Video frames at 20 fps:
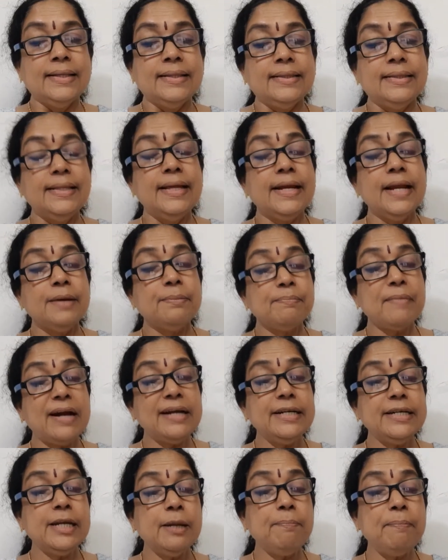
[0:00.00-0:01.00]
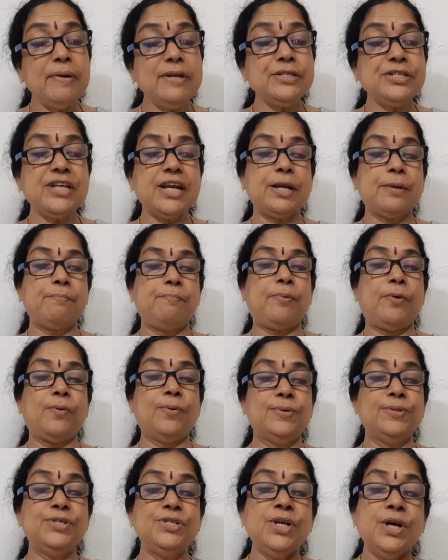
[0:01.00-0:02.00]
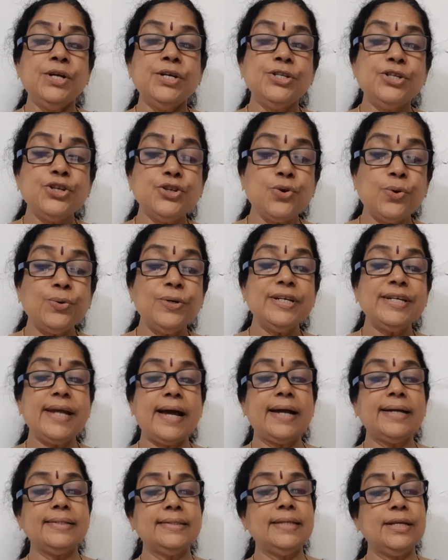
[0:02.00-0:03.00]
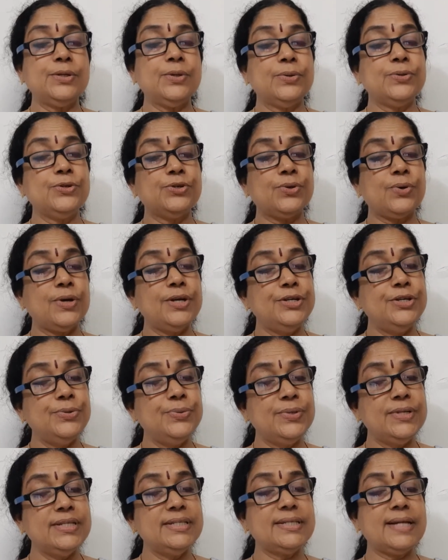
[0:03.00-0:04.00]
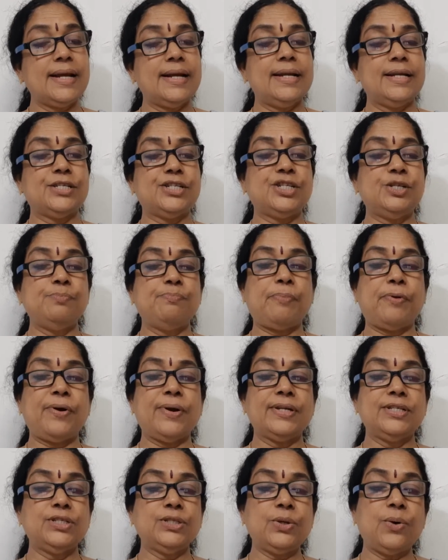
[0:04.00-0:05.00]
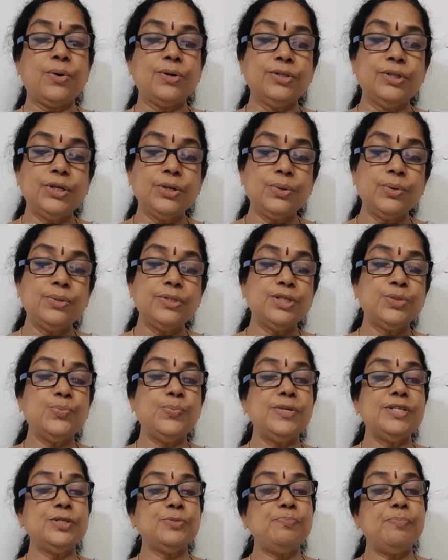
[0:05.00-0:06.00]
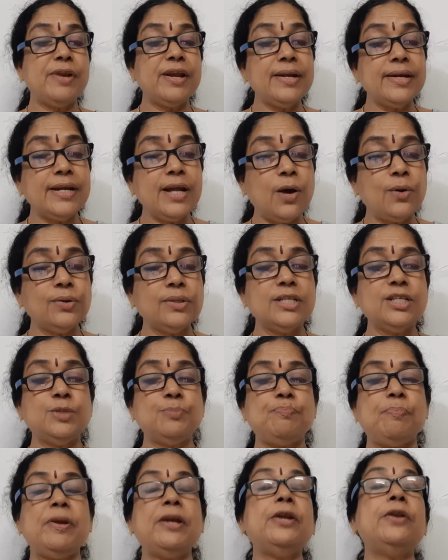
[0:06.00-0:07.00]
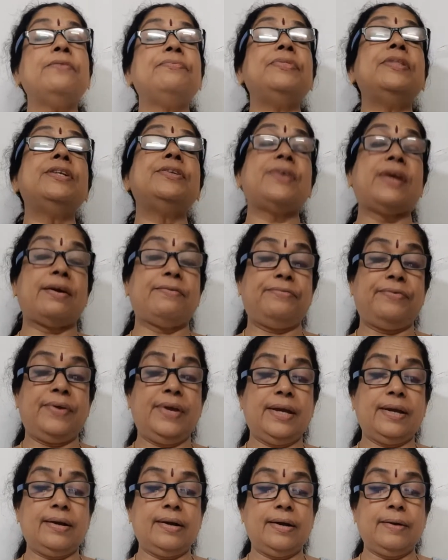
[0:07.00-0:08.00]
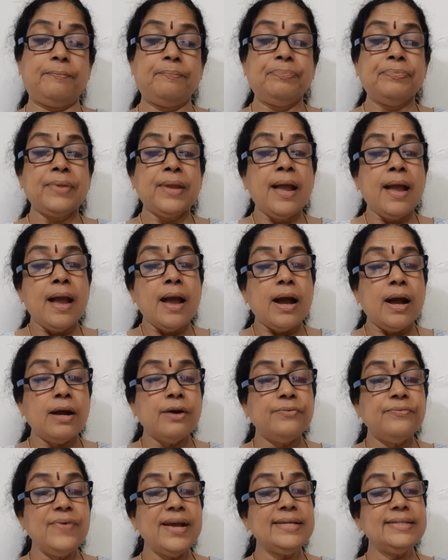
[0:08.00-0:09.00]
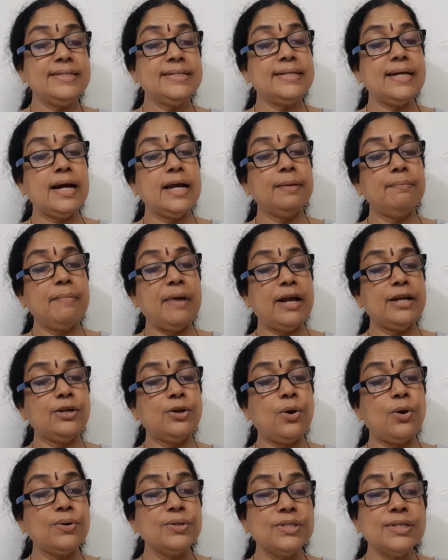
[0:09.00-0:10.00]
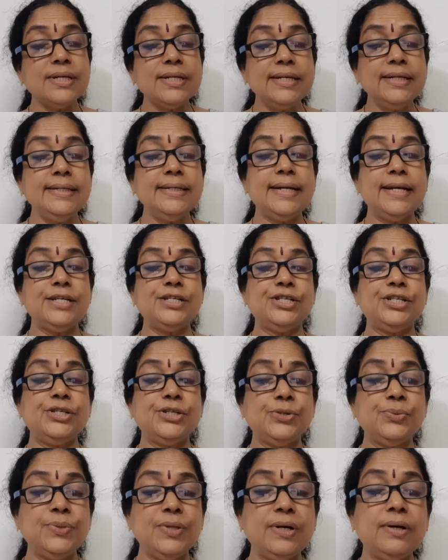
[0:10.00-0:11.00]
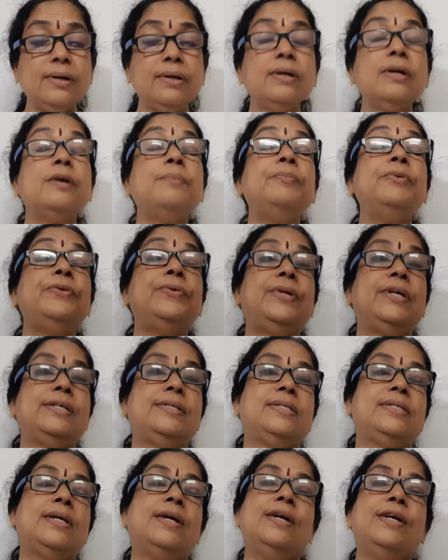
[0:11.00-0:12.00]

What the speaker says: There are multiple checkposts, toll tax and octroi duties collection points on the roads which bring down the speed of the traffic, waste time and cause irritation to the commuters.